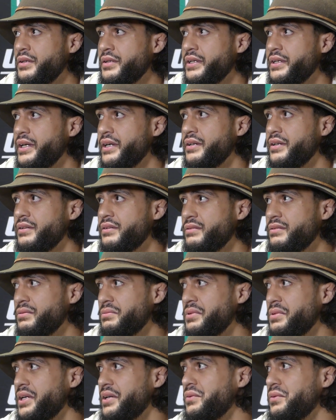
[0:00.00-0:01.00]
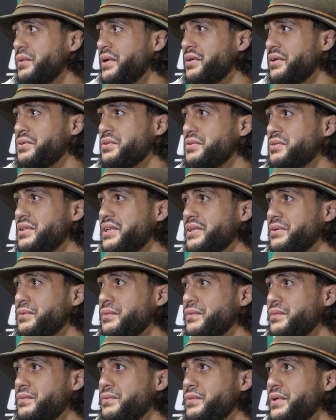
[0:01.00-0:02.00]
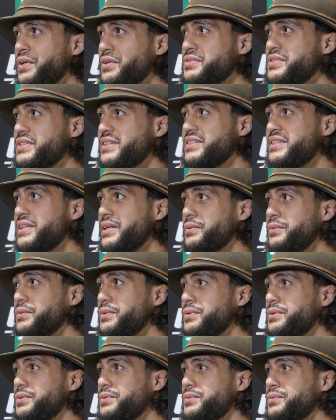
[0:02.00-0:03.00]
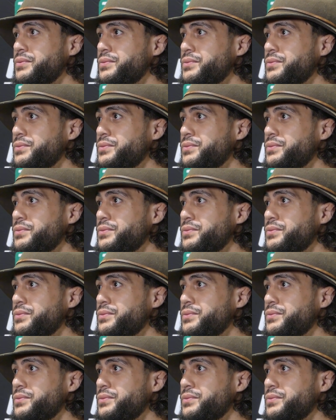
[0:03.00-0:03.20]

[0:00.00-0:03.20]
yeah, when I was 16,